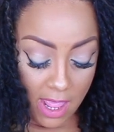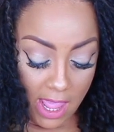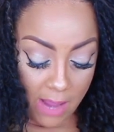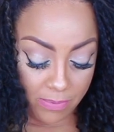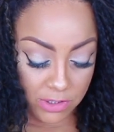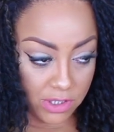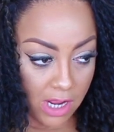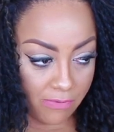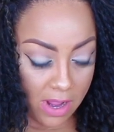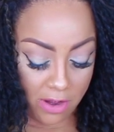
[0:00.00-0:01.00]
April, should
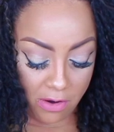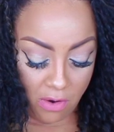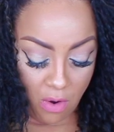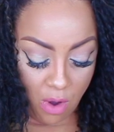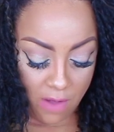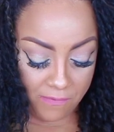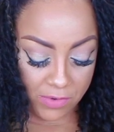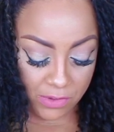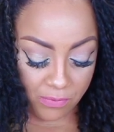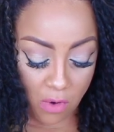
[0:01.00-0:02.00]
I write her off
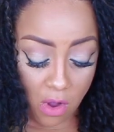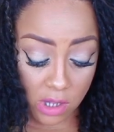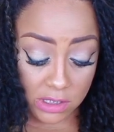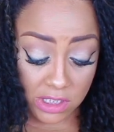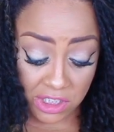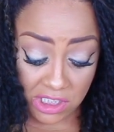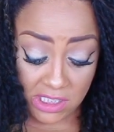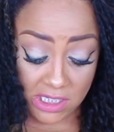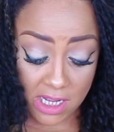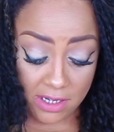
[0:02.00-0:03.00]
for the wrongs
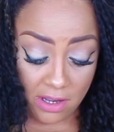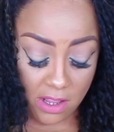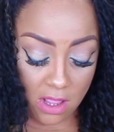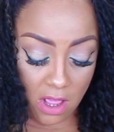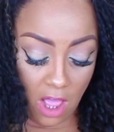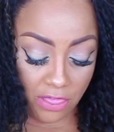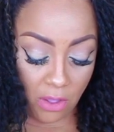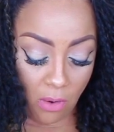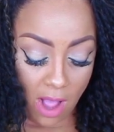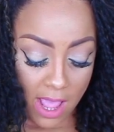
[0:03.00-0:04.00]
she's done?
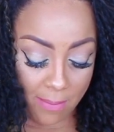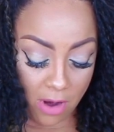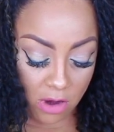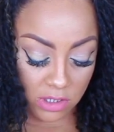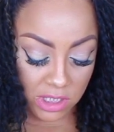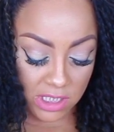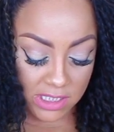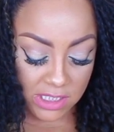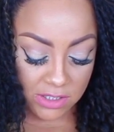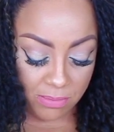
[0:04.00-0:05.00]
Though I am hurt, she
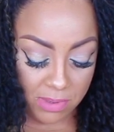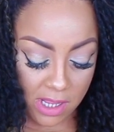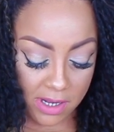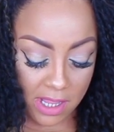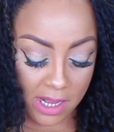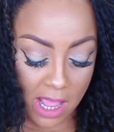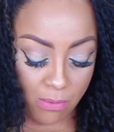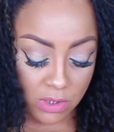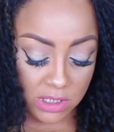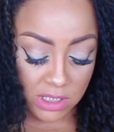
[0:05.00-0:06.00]
is still blood, and
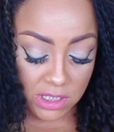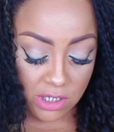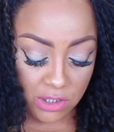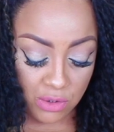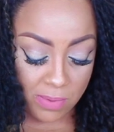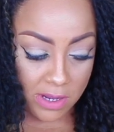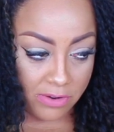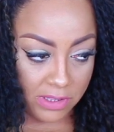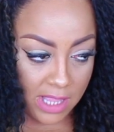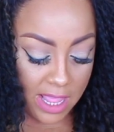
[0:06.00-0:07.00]
I want to see her do
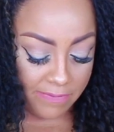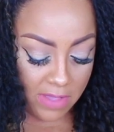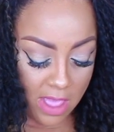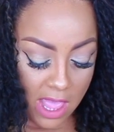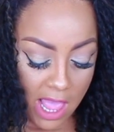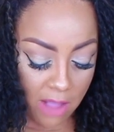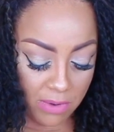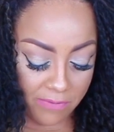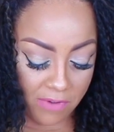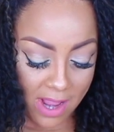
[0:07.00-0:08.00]
better in life.
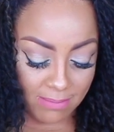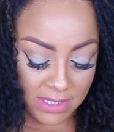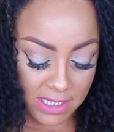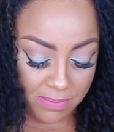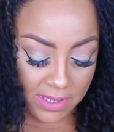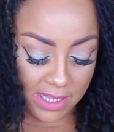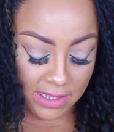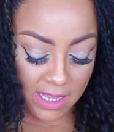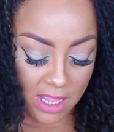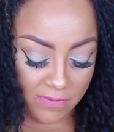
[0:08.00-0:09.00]
However, I am deeply
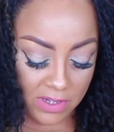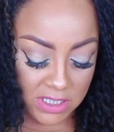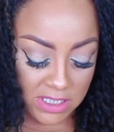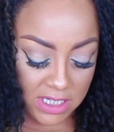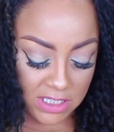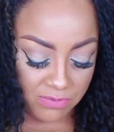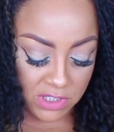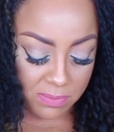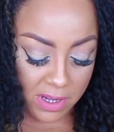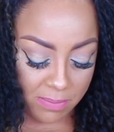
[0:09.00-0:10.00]
in love, and she doesn't
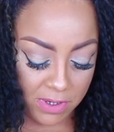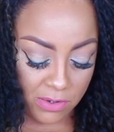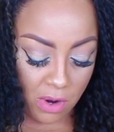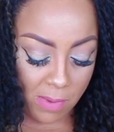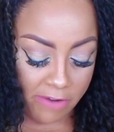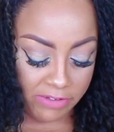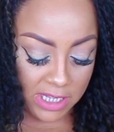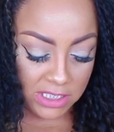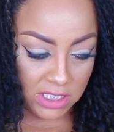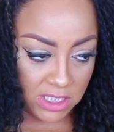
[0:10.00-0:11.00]
respect me nor my
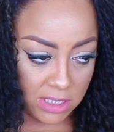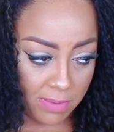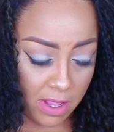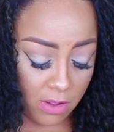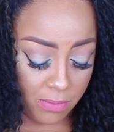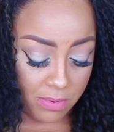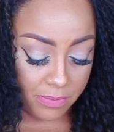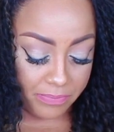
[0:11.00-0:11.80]
relationship help.